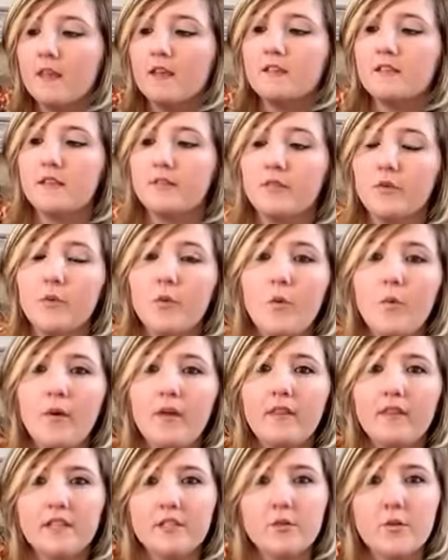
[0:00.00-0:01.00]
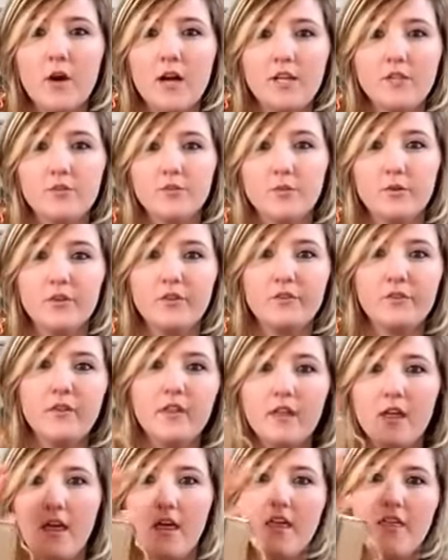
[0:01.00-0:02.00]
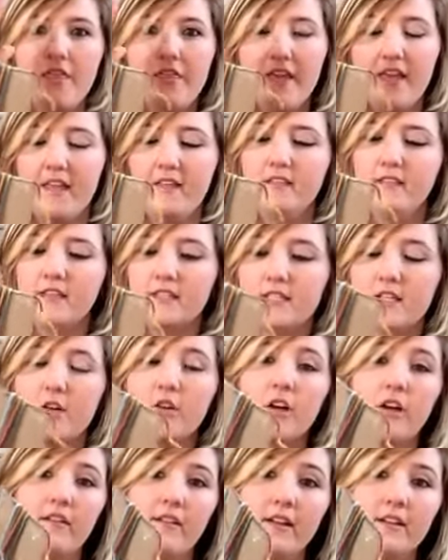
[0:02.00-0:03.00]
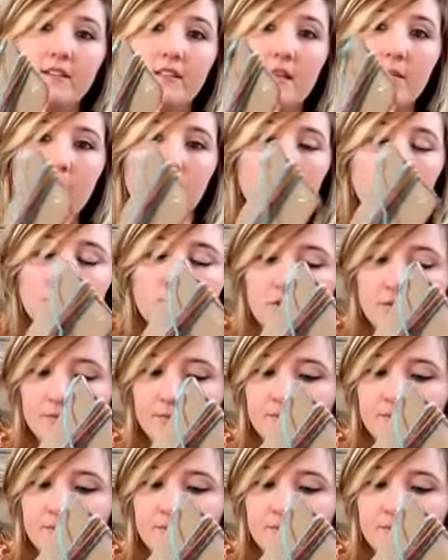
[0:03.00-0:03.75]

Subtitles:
So if you want one that's quite sort of thin, then don't go around so much.